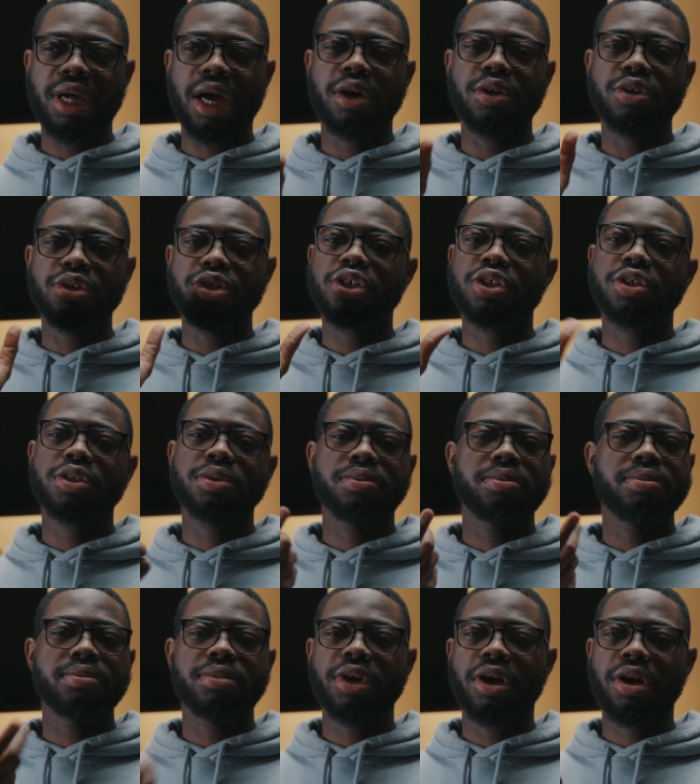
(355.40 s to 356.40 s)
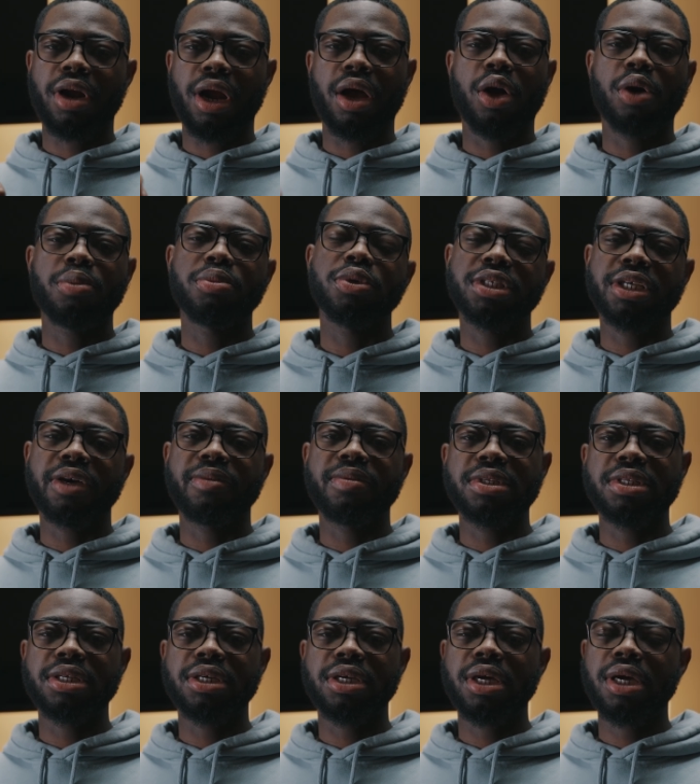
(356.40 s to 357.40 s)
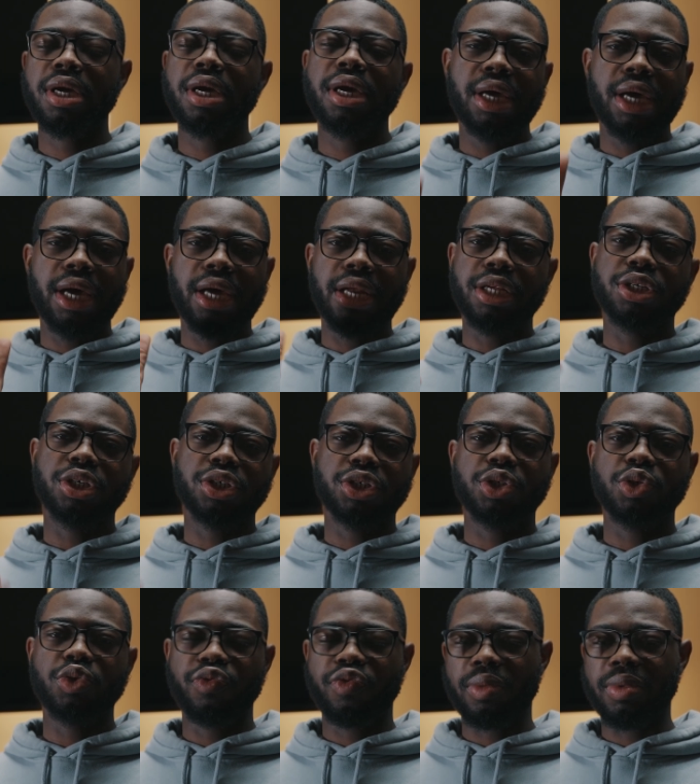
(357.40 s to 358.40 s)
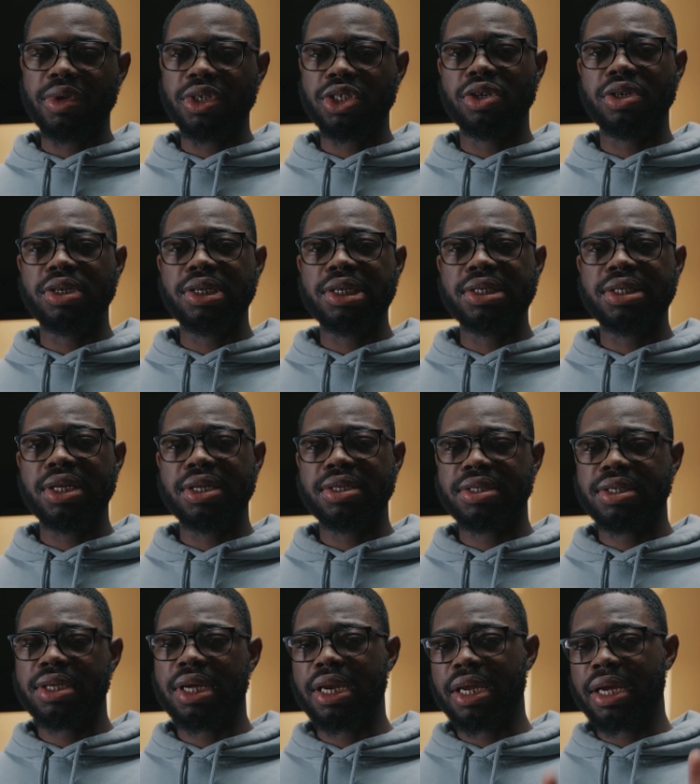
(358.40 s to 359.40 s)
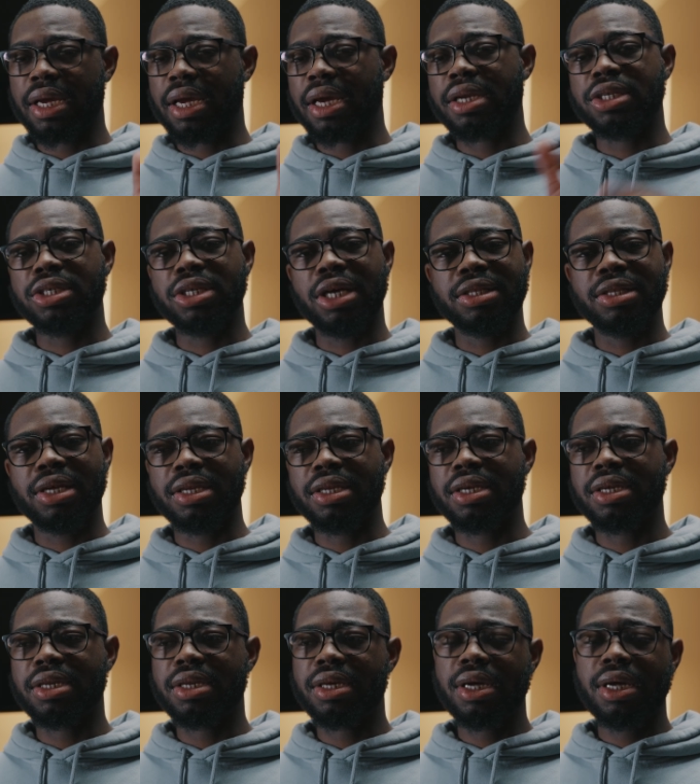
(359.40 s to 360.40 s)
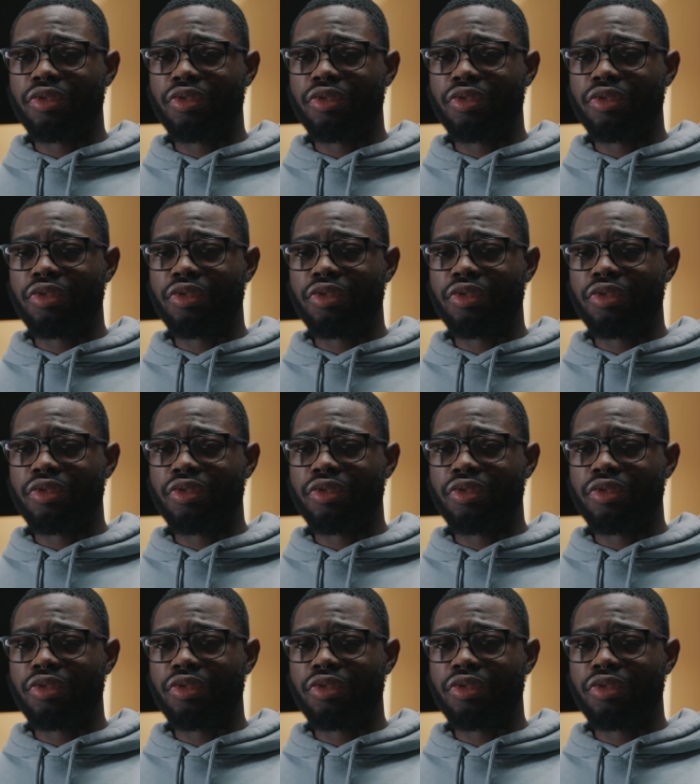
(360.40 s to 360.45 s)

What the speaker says: I could just crank up the 70 and then just shoot from a certain distance and then get the shots I need.